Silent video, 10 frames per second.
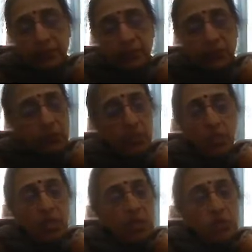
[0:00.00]
Okay,
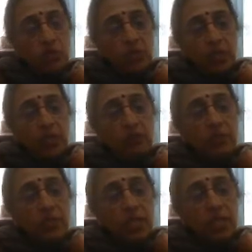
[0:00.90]
so we are
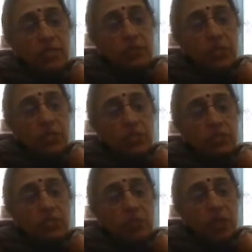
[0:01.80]
given that x1 and
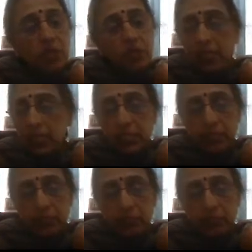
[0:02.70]
x2 are non-negative,